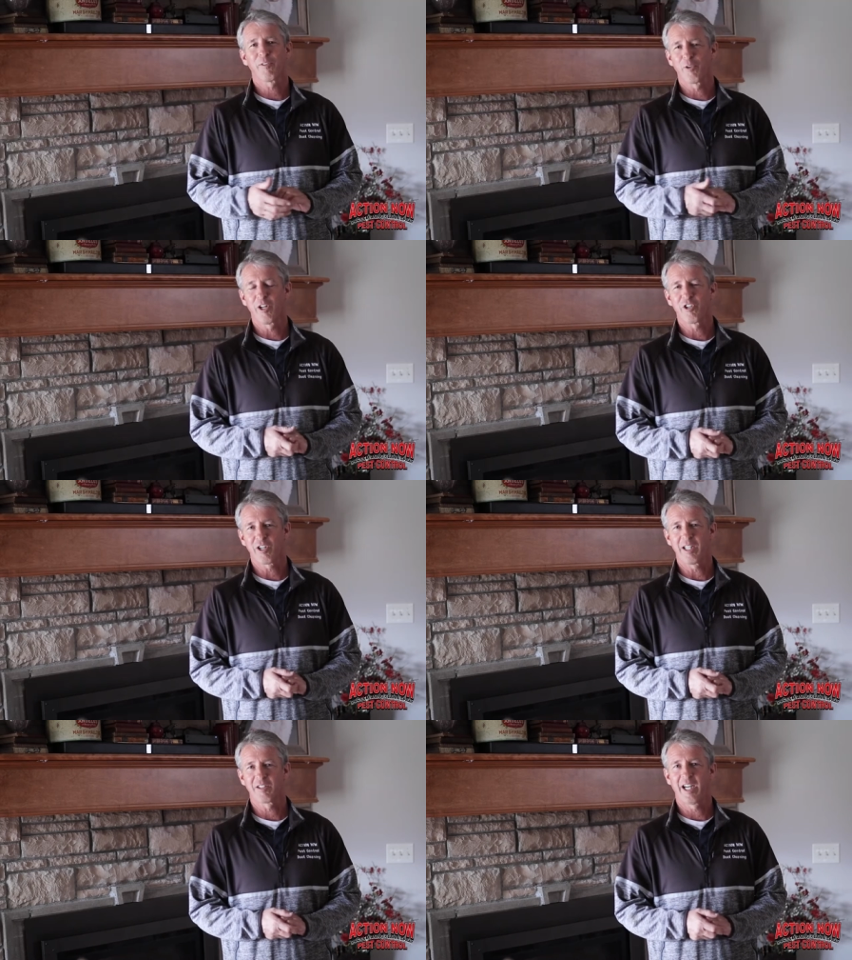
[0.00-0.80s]
the furniture
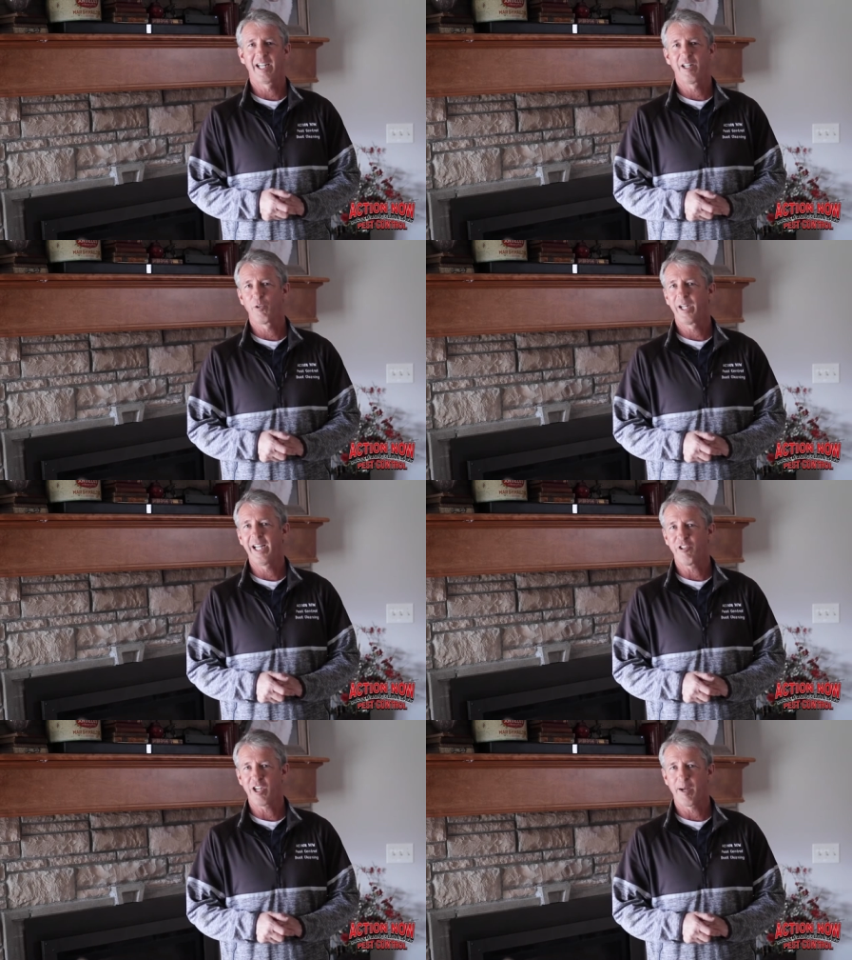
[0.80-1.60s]
outside into a
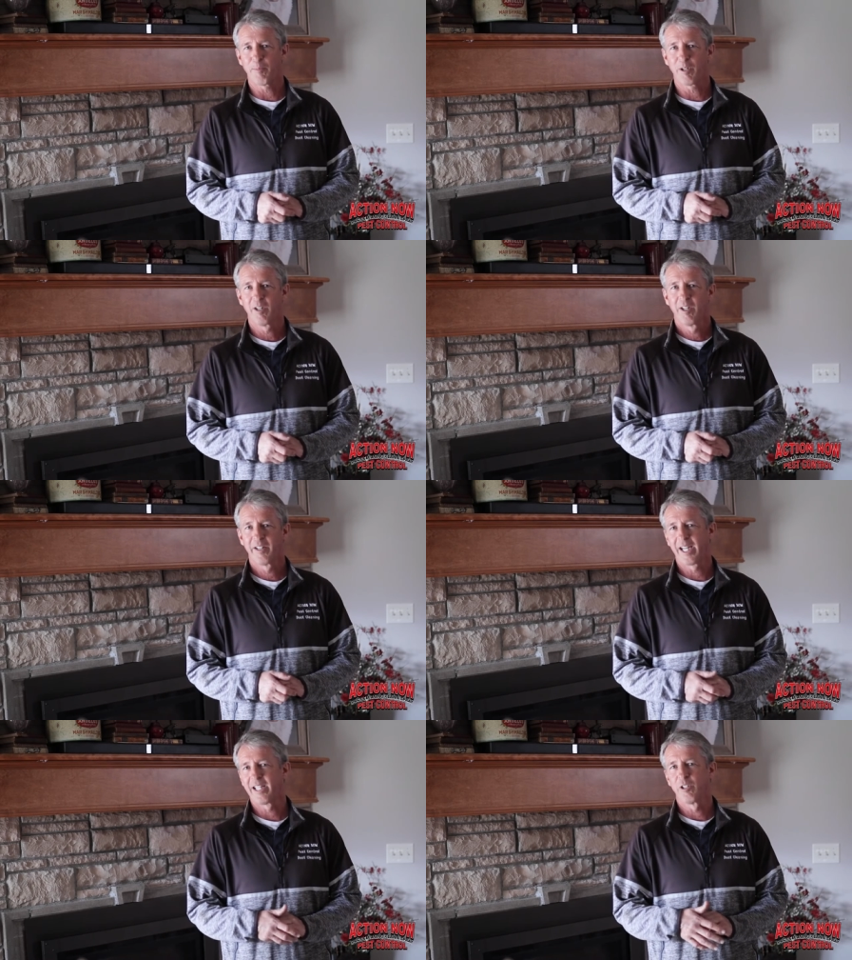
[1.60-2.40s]
heat chamber
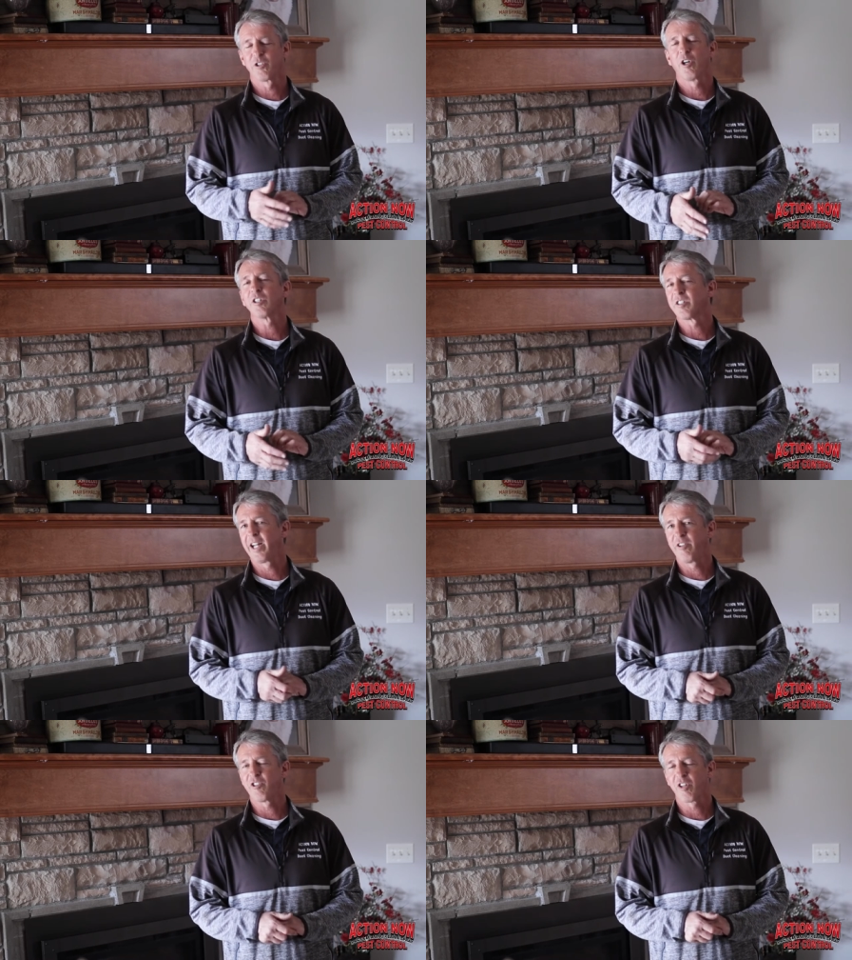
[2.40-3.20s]
that kills all
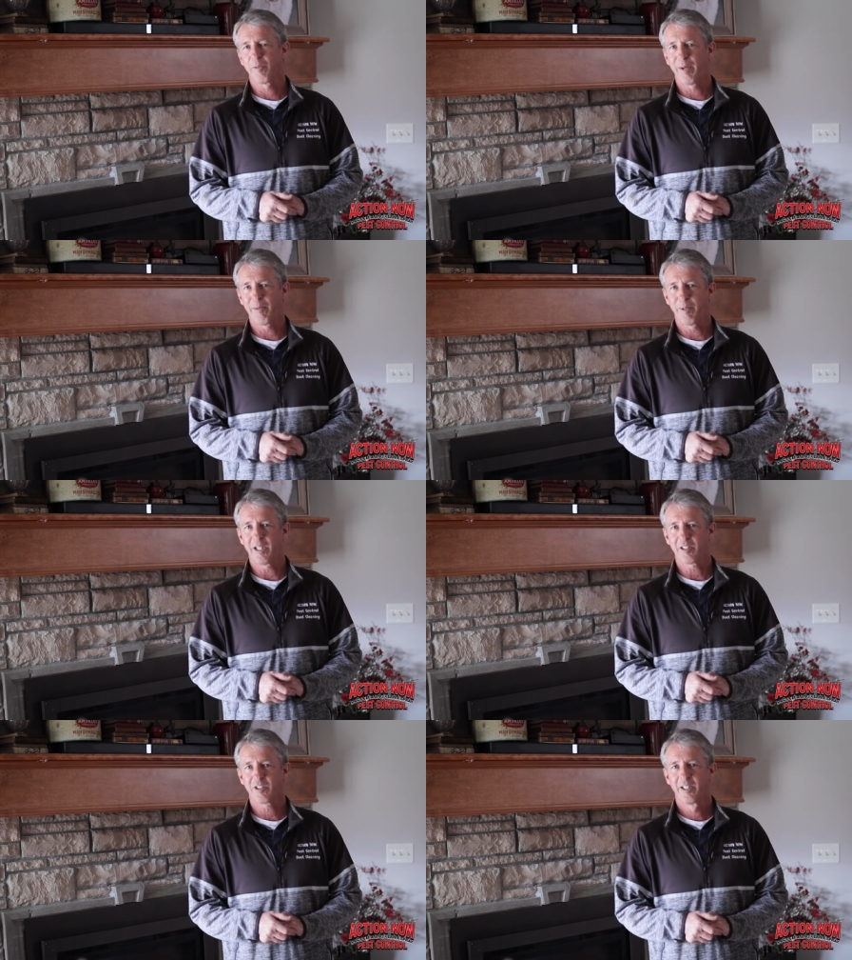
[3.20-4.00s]
stages of the bed
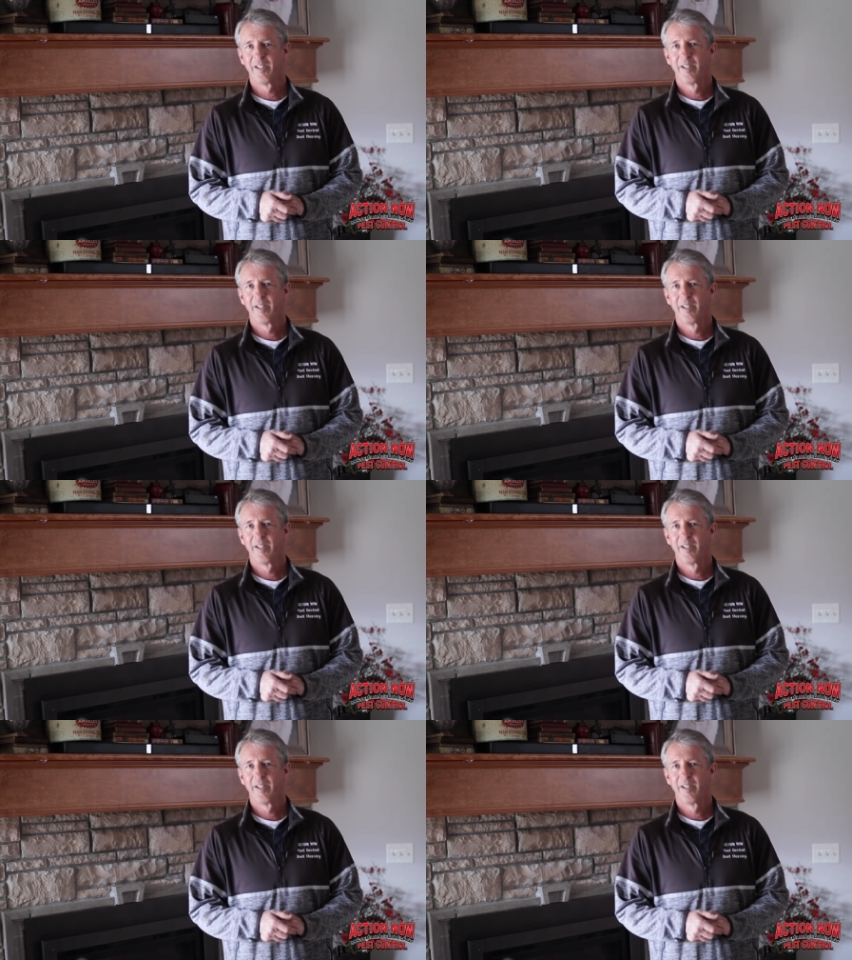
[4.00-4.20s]
bugs